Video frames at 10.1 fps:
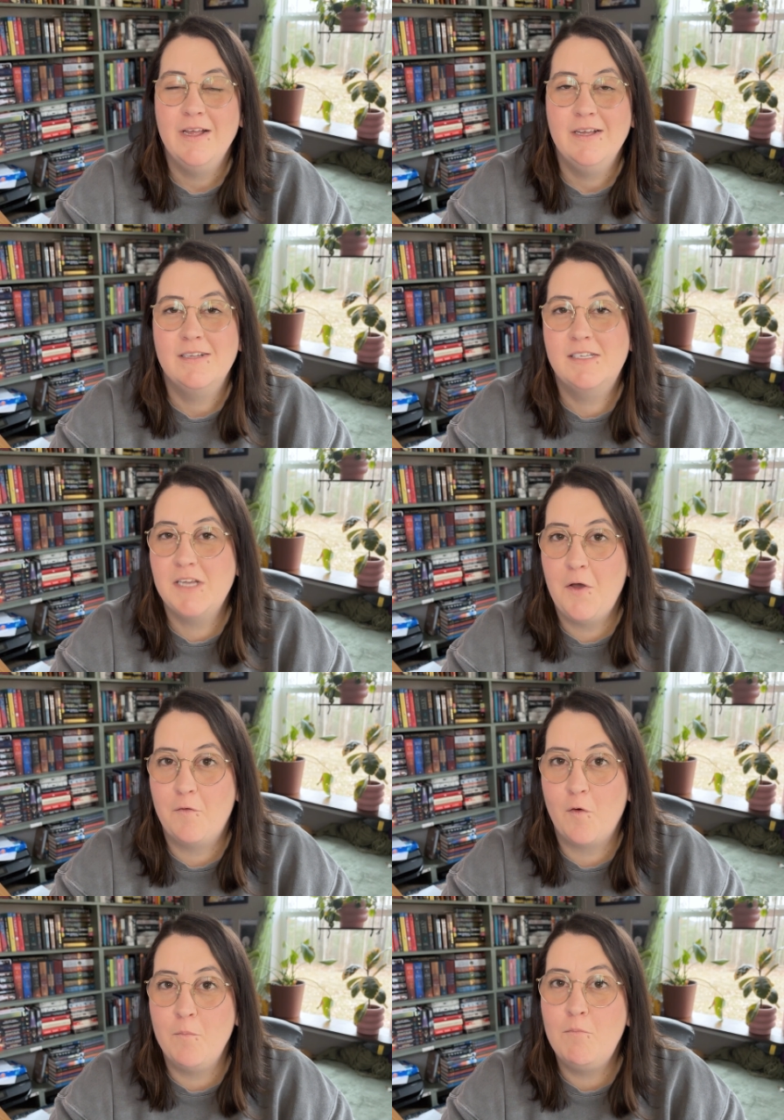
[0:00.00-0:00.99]
So
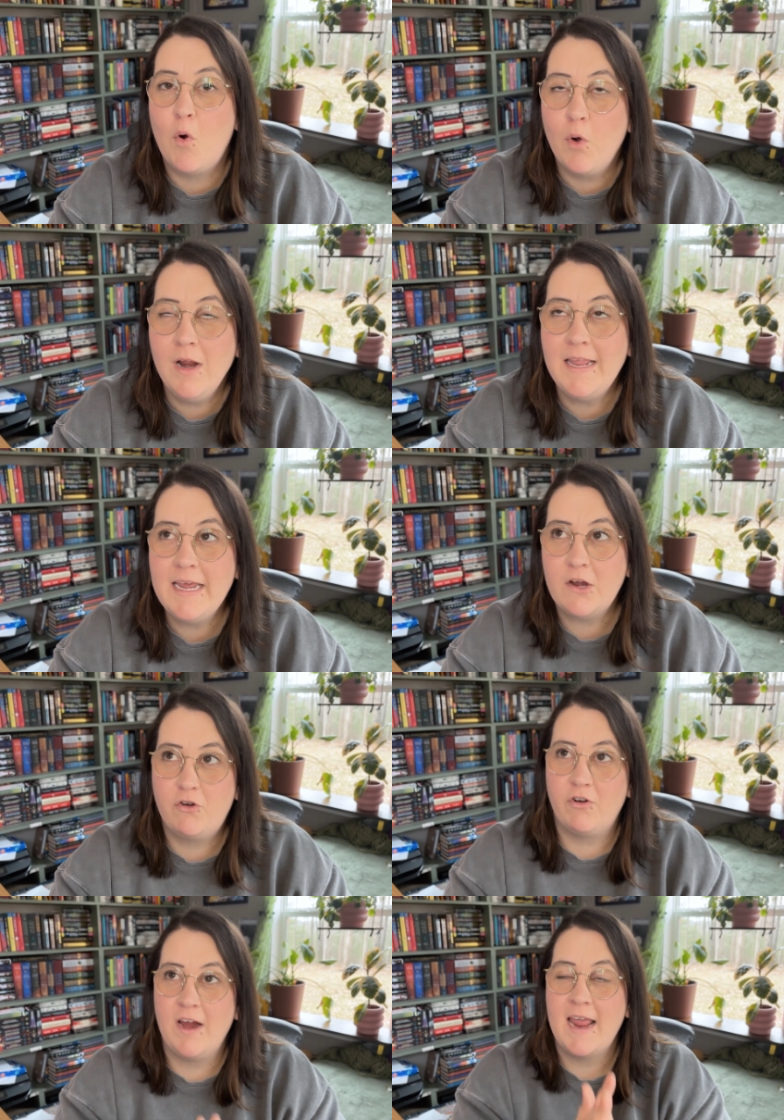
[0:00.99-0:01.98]
for morally
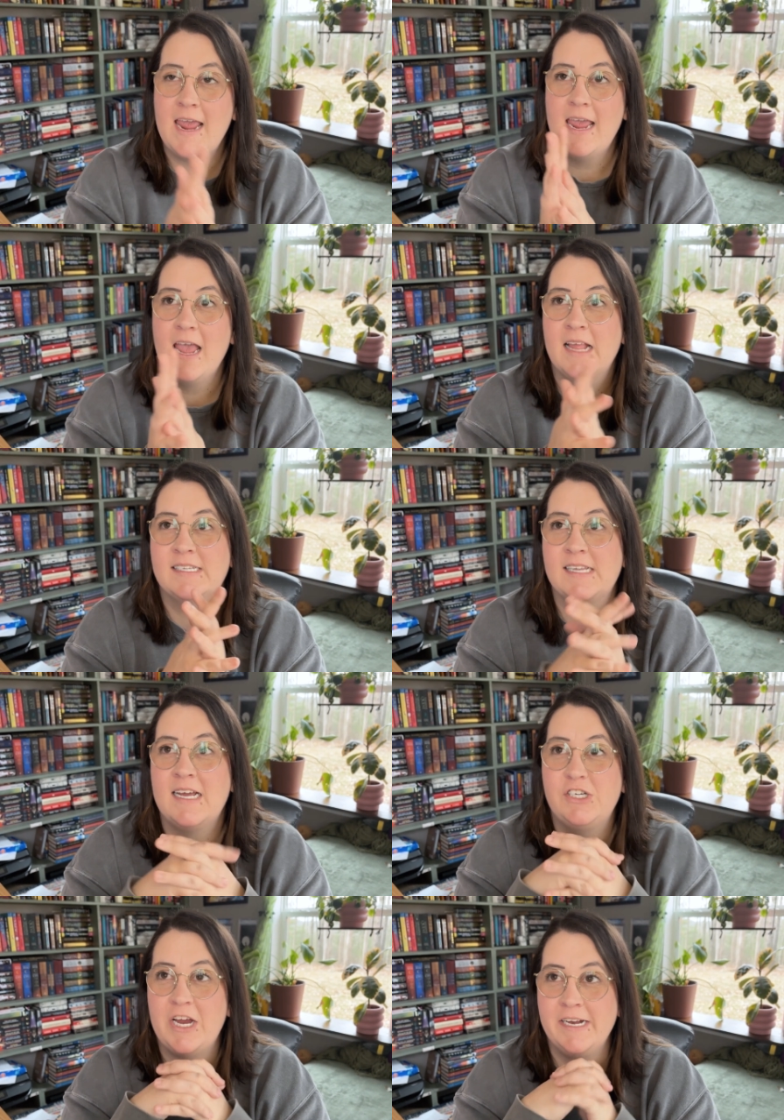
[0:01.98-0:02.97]
gray /
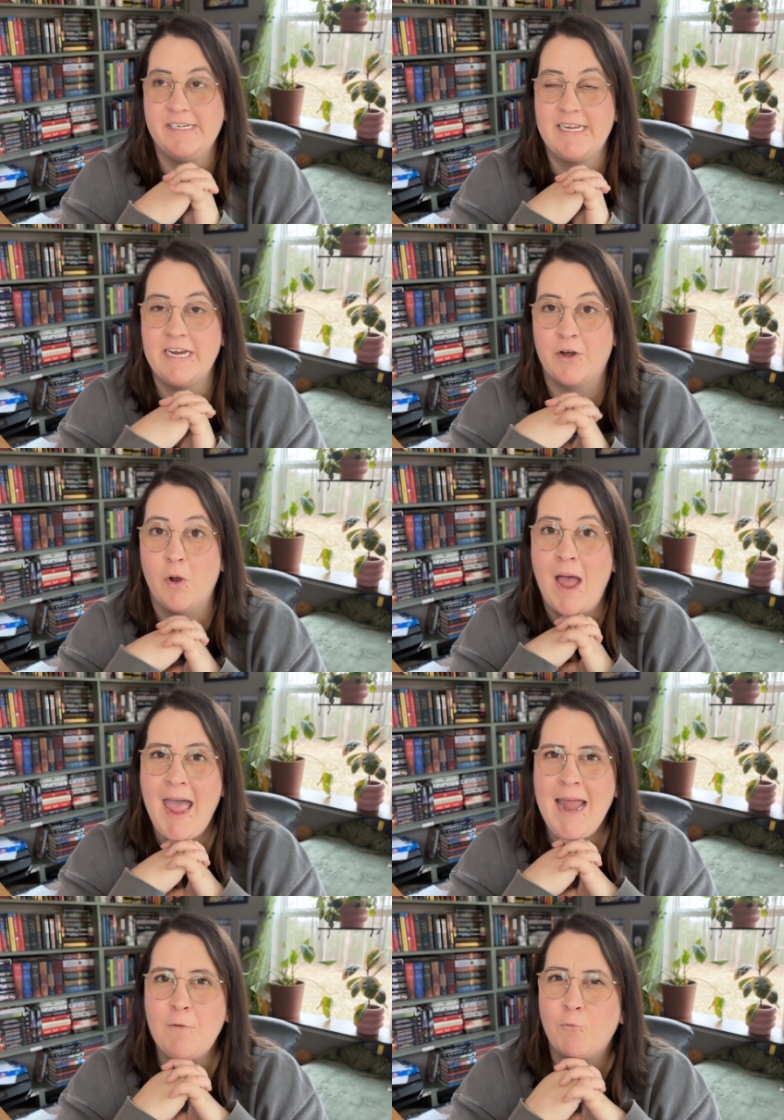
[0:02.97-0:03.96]
anti-hero, I
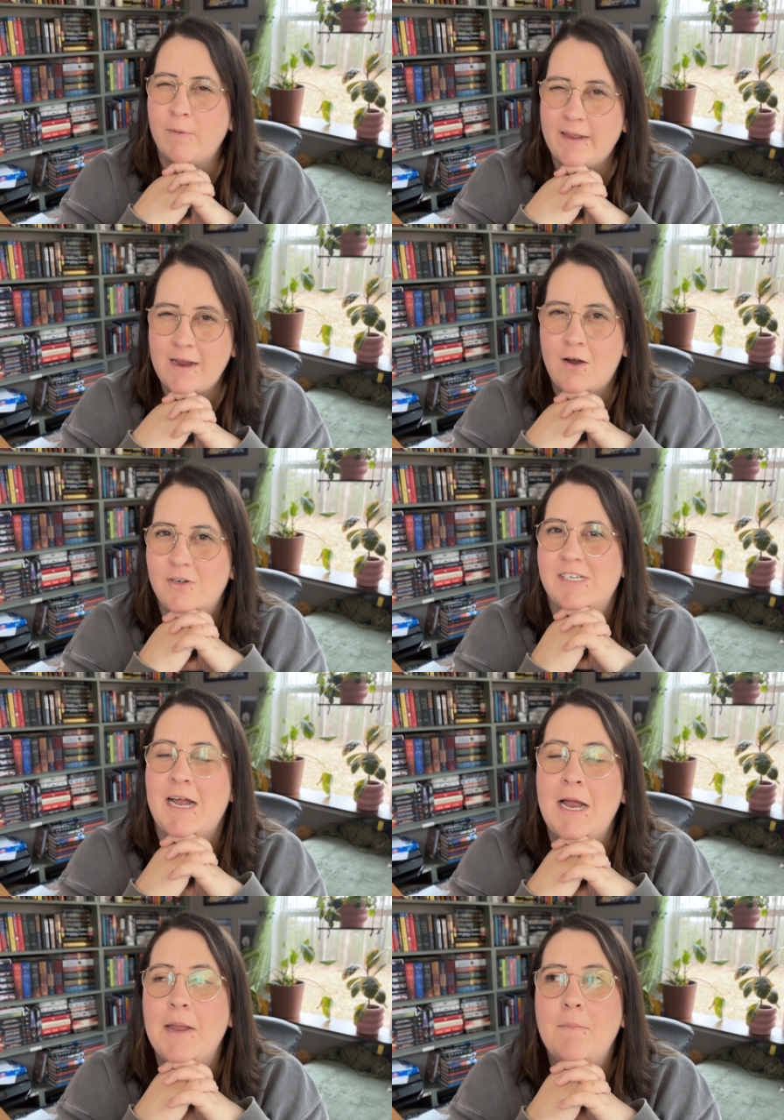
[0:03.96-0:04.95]
had a really hard
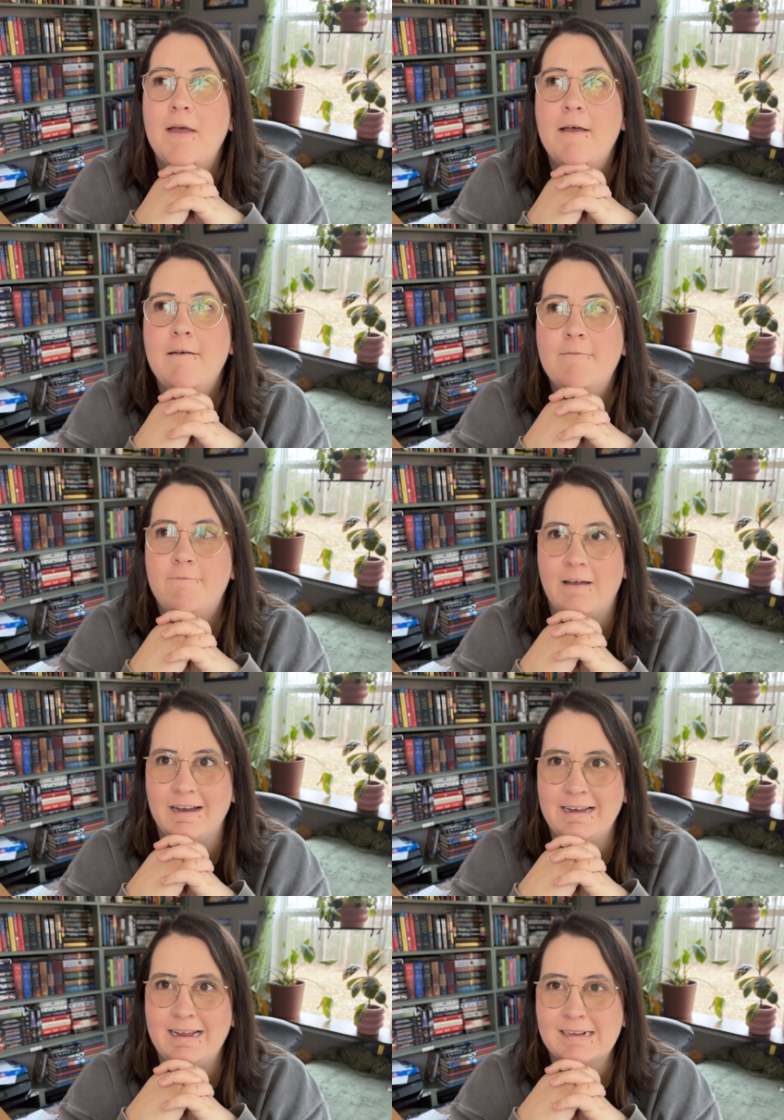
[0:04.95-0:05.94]
time
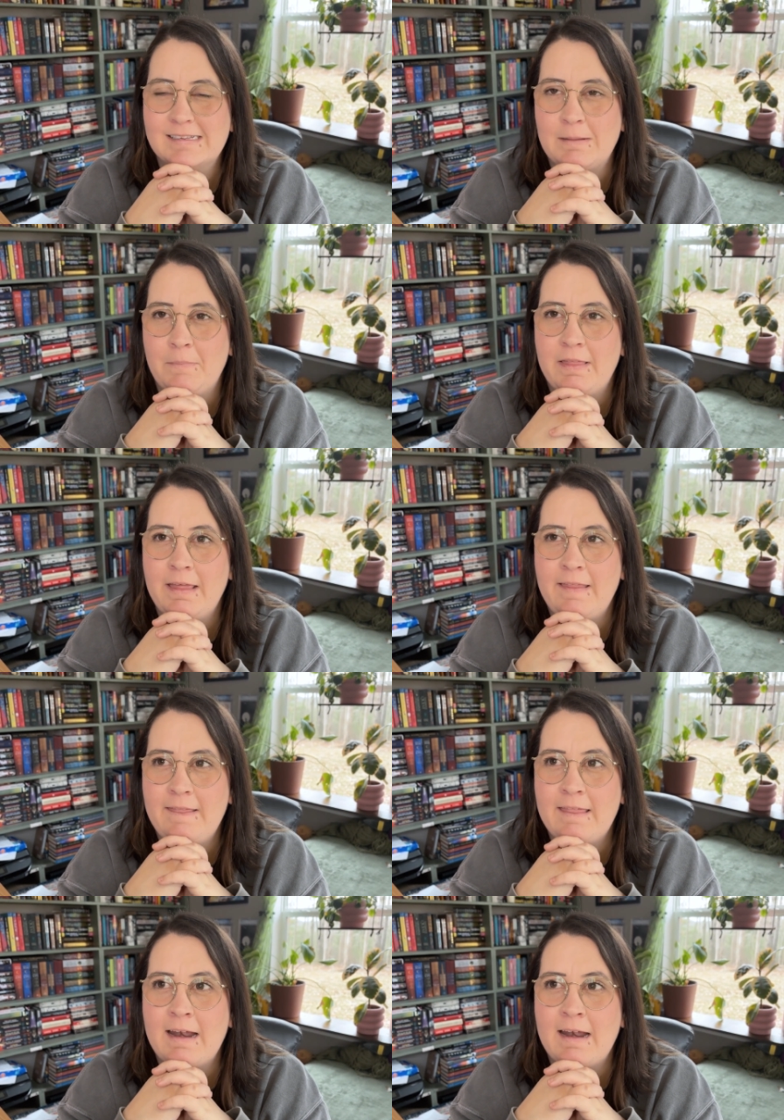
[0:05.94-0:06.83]
finding something that